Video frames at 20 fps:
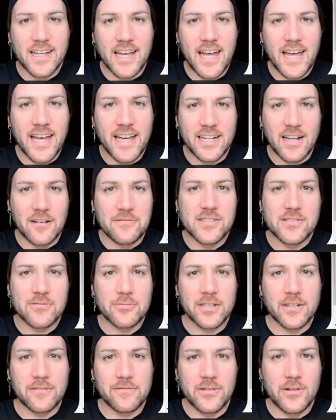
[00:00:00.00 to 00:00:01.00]
and I've
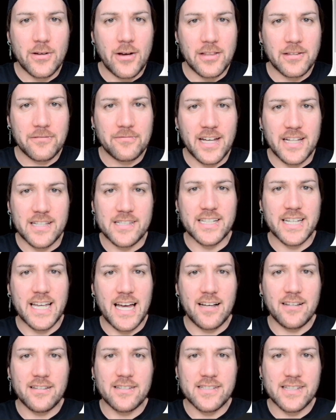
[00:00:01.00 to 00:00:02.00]
still got a few OnlyFans
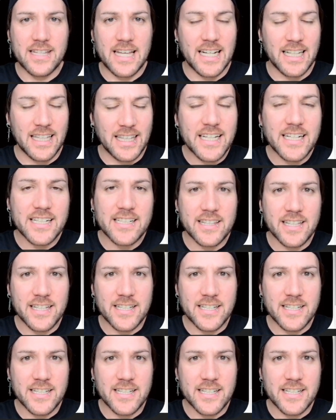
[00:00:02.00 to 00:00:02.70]
accounts that are linked to